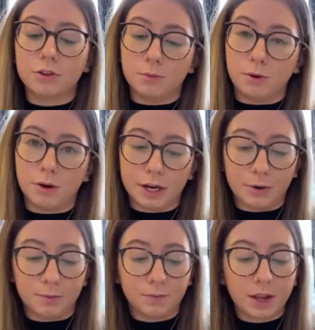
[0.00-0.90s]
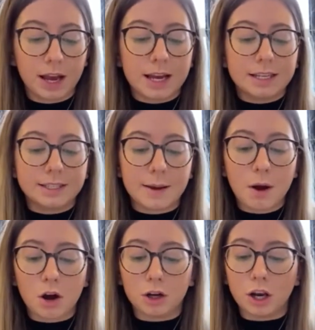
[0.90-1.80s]
to boil. Simmer
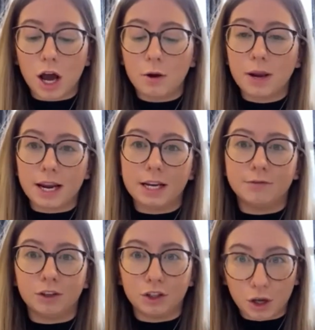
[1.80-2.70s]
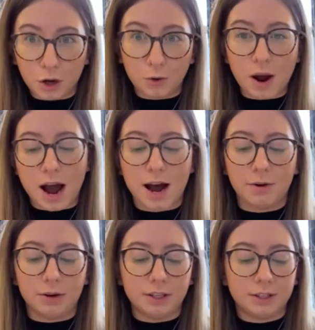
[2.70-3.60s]
on a low heat for two
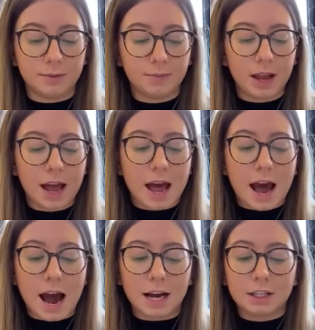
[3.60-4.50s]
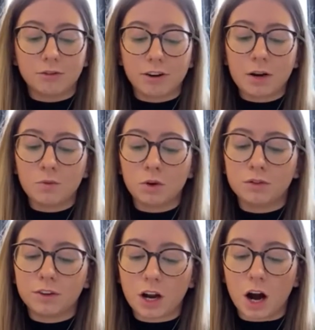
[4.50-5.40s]
hours. Add the green warts
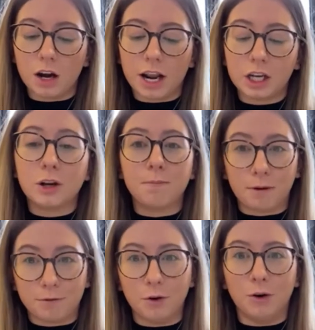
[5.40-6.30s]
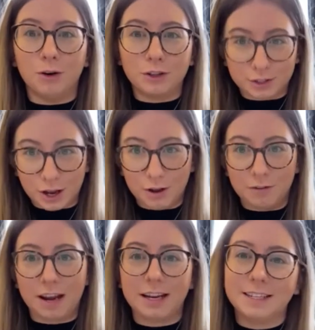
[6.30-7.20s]
for garnish before
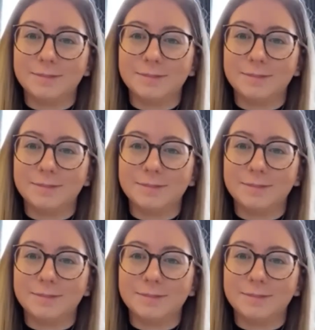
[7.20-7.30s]
serving.